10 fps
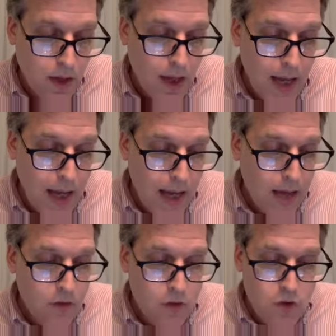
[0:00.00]

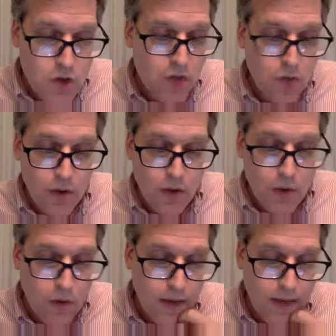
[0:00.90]
and just
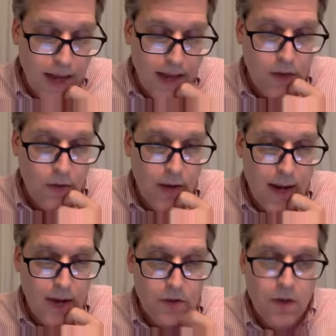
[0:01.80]
recording that
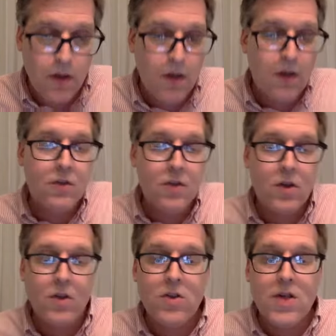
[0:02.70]
interaction. So
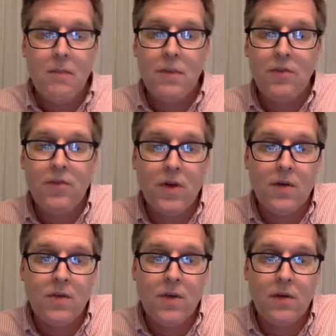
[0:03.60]
your job before you
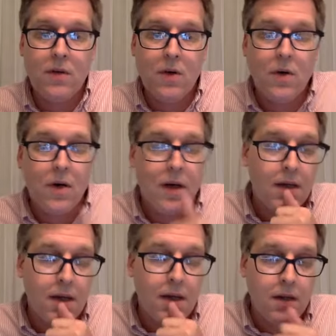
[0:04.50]
start
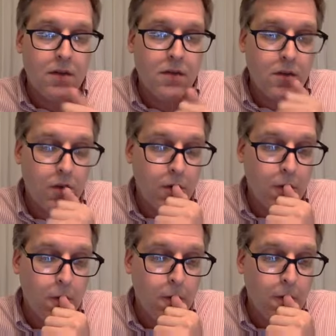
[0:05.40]
recording is
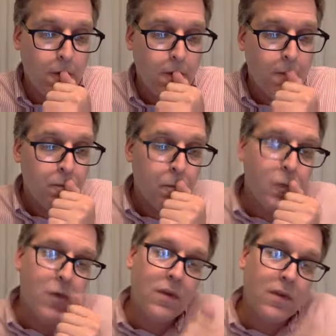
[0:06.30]
to
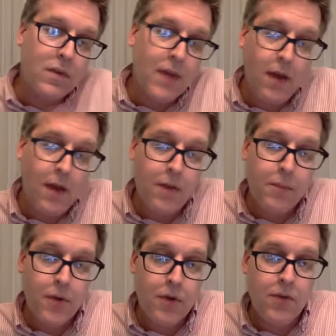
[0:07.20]
tell the
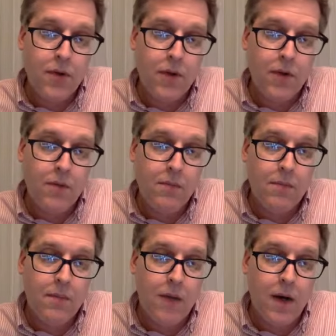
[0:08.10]
person,
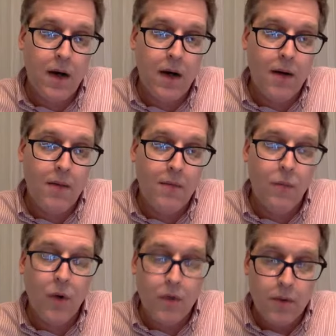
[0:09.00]

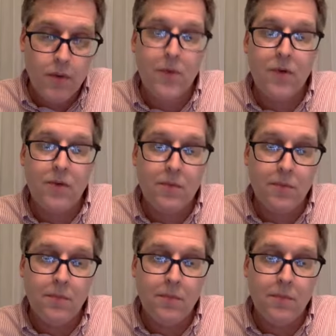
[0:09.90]
work with the person